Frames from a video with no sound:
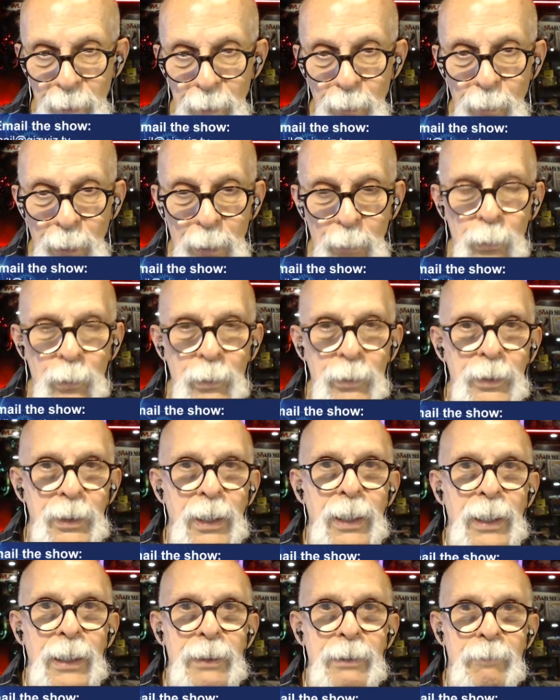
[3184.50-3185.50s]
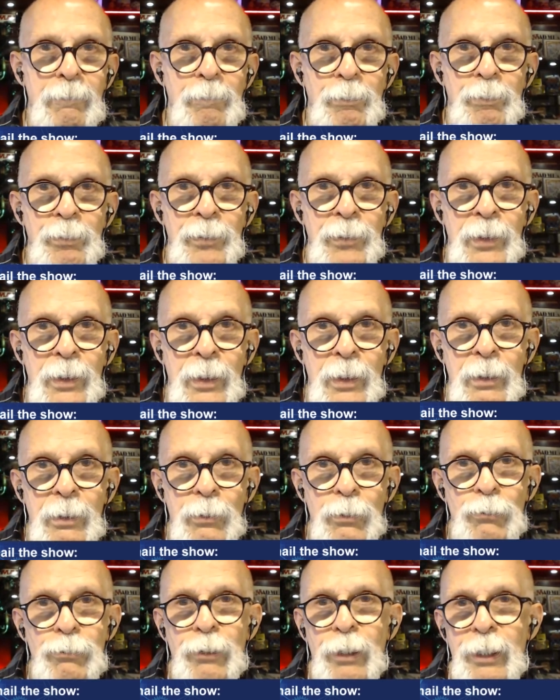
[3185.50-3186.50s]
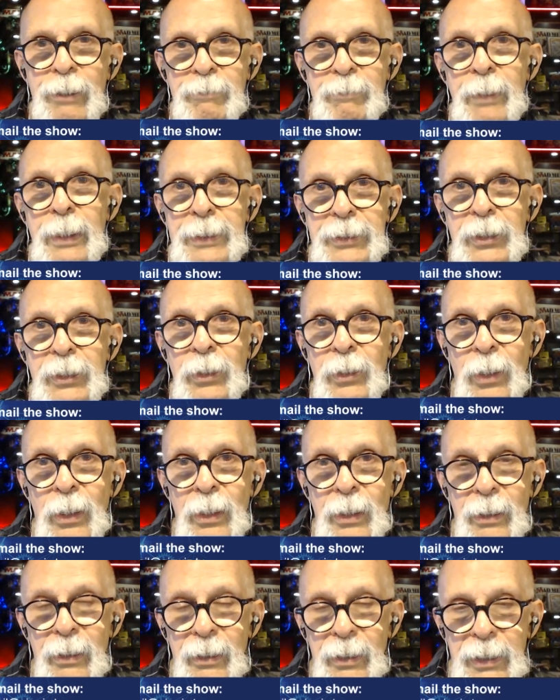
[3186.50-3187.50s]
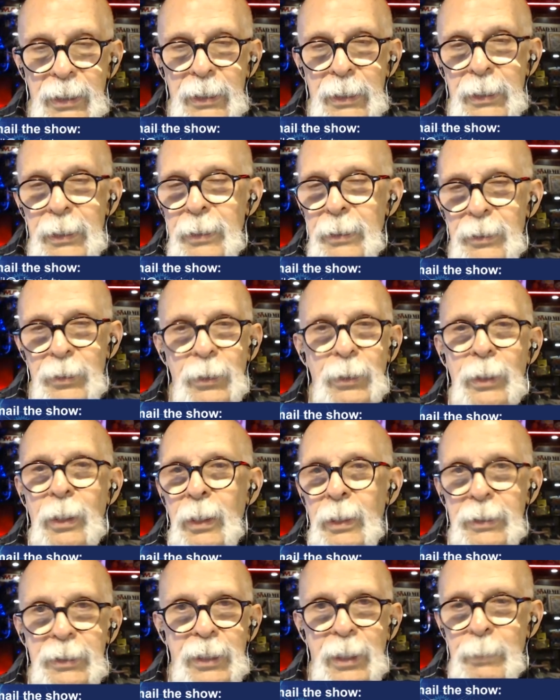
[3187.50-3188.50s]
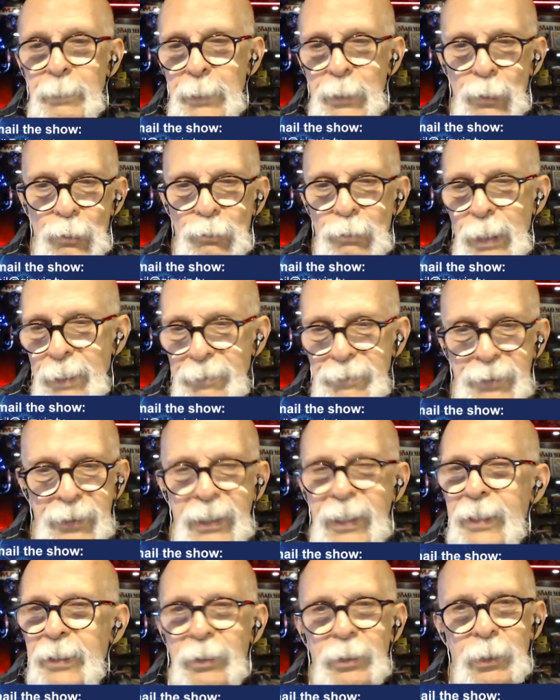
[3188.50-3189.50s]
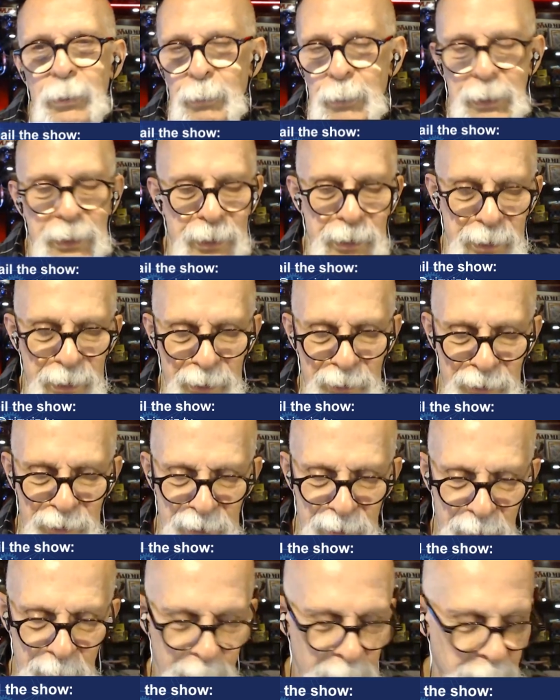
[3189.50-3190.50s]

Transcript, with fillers: You know, I will not drive my car into oncoming traffic. I don't know what it is.